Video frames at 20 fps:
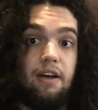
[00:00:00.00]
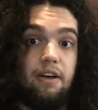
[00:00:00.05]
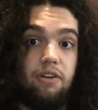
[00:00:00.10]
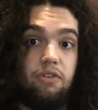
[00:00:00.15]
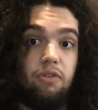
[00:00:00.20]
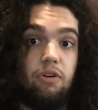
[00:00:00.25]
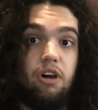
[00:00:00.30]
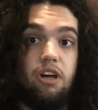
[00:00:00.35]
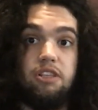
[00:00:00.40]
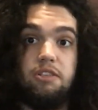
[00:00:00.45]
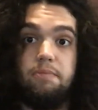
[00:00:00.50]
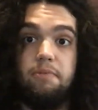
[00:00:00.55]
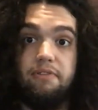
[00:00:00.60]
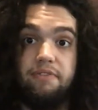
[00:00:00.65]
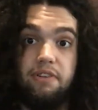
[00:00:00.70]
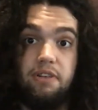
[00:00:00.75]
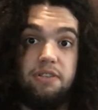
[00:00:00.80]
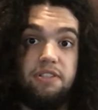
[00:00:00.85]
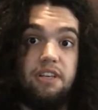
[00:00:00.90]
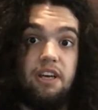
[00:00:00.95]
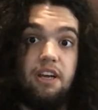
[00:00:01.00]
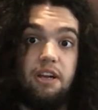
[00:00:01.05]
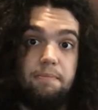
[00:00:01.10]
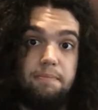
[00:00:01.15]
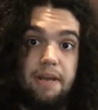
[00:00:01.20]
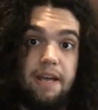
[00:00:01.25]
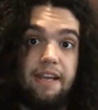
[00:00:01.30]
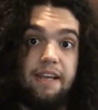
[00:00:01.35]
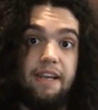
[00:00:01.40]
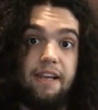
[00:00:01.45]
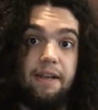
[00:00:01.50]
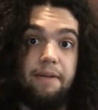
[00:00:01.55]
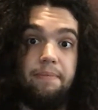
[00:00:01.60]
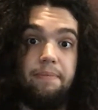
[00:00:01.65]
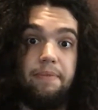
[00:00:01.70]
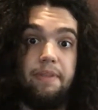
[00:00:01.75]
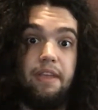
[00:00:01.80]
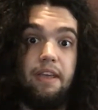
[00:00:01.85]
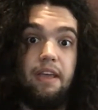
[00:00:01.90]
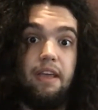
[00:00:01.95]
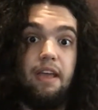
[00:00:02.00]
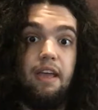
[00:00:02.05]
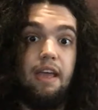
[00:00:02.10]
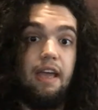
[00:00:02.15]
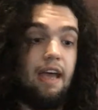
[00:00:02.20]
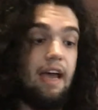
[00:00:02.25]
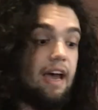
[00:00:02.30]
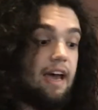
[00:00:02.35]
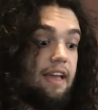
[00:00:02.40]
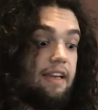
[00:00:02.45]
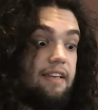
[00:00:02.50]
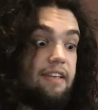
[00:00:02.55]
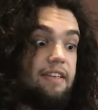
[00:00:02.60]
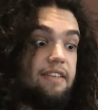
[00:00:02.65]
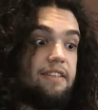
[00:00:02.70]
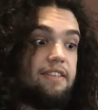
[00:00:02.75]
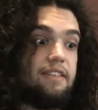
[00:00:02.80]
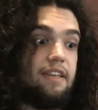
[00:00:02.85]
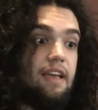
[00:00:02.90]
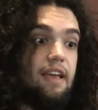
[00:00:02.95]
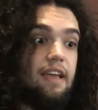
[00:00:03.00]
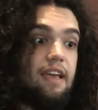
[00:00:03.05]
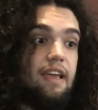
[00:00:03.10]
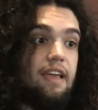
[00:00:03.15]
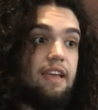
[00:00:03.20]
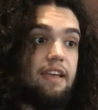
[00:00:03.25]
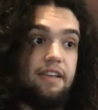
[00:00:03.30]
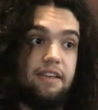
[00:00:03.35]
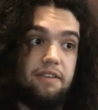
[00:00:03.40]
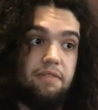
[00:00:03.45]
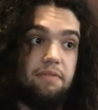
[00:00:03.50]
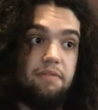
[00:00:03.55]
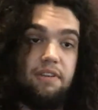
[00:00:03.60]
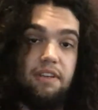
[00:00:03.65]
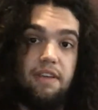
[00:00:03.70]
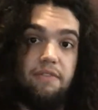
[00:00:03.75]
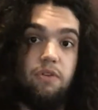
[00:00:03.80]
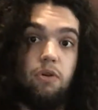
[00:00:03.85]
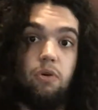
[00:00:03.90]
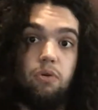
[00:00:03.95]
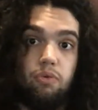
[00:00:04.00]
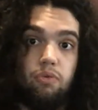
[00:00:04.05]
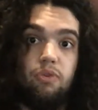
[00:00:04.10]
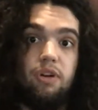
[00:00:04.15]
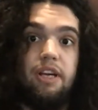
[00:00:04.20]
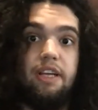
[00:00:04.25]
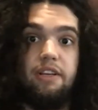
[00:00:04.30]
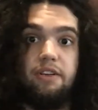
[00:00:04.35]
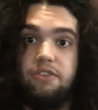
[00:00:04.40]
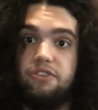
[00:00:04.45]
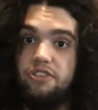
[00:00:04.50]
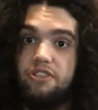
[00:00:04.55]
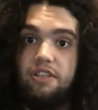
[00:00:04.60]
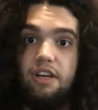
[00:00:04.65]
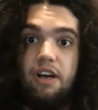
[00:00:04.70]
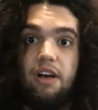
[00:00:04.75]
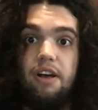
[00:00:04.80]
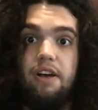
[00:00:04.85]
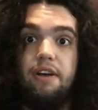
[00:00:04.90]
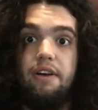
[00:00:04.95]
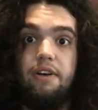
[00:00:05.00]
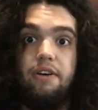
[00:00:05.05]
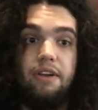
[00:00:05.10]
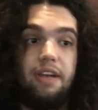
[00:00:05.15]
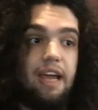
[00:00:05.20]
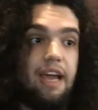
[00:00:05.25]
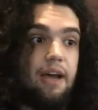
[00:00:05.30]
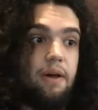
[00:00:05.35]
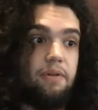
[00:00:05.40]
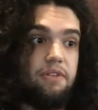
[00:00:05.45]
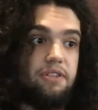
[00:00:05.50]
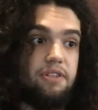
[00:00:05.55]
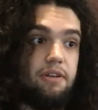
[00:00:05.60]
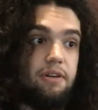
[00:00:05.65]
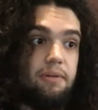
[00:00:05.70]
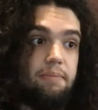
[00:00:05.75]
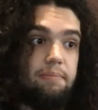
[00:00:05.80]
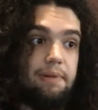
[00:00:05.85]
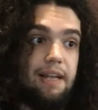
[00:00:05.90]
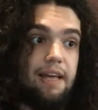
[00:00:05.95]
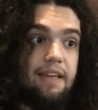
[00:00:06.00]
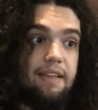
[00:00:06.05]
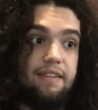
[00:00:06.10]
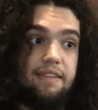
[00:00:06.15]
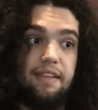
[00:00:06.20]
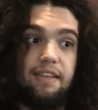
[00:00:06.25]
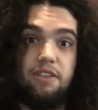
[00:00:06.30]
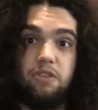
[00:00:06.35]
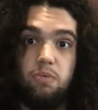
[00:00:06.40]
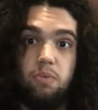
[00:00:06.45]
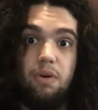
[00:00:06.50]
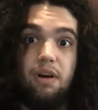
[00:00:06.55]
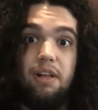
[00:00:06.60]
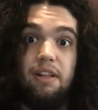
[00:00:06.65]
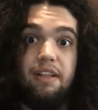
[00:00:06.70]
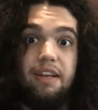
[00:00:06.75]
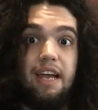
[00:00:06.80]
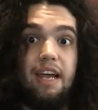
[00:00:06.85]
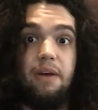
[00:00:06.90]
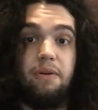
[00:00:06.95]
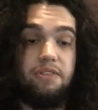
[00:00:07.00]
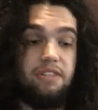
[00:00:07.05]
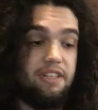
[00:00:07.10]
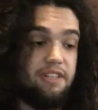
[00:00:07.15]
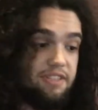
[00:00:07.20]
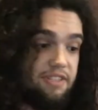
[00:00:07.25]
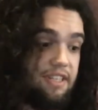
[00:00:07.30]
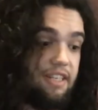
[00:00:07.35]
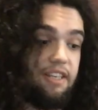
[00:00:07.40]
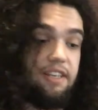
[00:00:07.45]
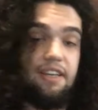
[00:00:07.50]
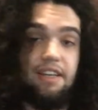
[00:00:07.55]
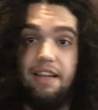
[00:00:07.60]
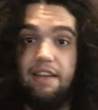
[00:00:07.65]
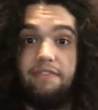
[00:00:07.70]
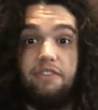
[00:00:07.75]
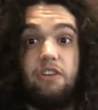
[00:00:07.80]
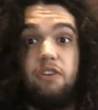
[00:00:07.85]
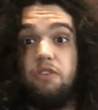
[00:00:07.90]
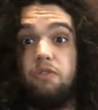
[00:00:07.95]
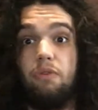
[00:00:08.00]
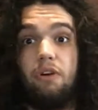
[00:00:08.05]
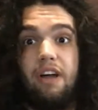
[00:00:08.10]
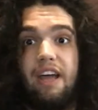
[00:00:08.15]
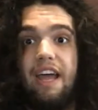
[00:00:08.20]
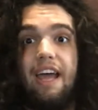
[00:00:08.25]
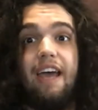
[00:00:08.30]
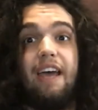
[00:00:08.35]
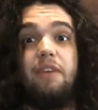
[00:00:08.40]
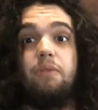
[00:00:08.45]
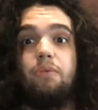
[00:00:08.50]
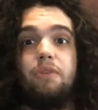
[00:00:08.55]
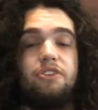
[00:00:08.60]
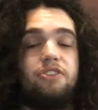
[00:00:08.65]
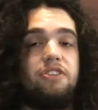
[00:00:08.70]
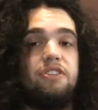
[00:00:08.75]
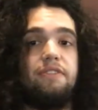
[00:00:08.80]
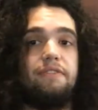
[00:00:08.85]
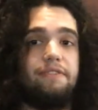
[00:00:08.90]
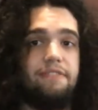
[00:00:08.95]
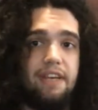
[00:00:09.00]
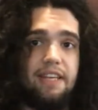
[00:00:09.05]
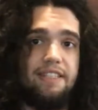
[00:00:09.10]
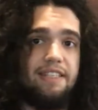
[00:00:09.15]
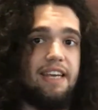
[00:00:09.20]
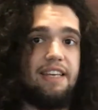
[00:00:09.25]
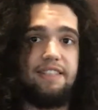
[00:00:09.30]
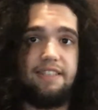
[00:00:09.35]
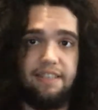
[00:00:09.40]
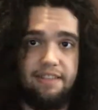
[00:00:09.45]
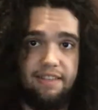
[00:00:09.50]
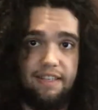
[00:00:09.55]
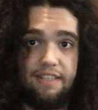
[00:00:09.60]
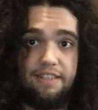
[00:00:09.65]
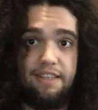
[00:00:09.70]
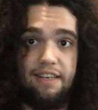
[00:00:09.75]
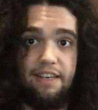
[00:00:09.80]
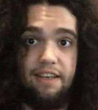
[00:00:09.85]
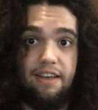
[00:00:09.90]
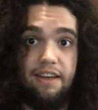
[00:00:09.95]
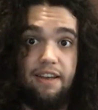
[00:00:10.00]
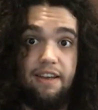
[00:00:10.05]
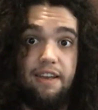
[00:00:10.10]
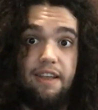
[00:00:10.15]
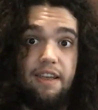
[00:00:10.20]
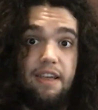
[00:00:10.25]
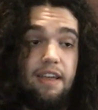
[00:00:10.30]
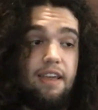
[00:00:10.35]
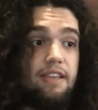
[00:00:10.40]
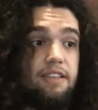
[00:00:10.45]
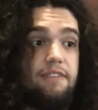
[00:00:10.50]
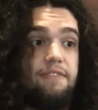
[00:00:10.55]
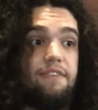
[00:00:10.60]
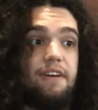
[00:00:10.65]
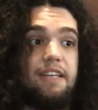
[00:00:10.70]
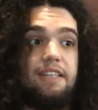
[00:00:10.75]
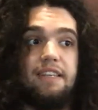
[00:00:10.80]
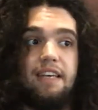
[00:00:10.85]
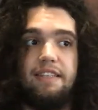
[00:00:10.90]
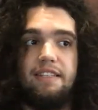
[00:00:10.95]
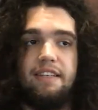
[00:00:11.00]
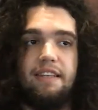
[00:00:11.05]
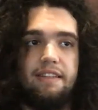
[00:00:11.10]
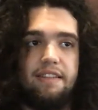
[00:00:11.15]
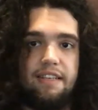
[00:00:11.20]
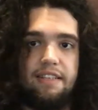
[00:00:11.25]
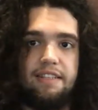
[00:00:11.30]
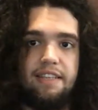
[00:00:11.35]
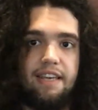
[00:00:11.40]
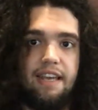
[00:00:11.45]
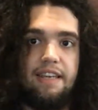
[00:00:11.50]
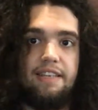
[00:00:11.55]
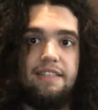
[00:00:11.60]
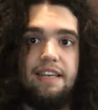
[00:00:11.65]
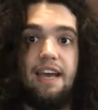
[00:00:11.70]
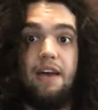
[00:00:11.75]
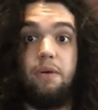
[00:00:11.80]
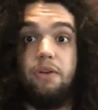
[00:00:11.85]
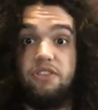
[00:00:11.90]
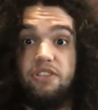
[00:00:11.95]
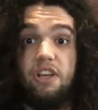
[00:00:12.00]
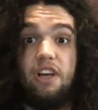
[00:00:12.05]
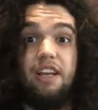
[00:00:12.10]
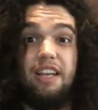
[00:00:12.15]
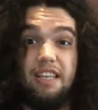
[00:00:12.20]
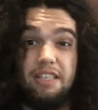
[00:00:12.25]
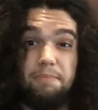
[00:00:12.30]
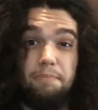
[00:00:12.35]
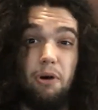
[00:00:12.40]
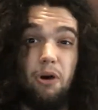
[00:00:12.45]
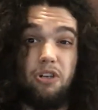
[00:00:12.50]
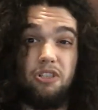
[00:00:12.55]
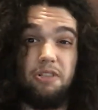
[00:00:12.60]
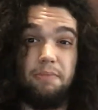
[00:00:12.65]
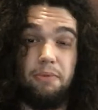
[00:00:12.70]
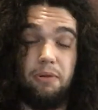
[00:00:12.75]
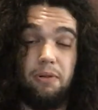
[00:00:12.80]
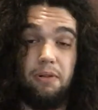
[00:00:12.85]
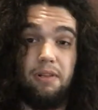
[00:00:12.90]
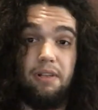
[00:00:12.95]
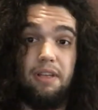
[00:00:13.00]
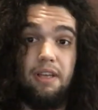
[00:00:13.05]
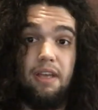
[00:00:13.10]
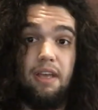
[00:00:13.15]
grasp of alternate picking, and it can give you a really good start on how to play things well and how to sync your left and your right hand, which is a fantastic thing to learn. It's a fantastic thing to get down as early as possible.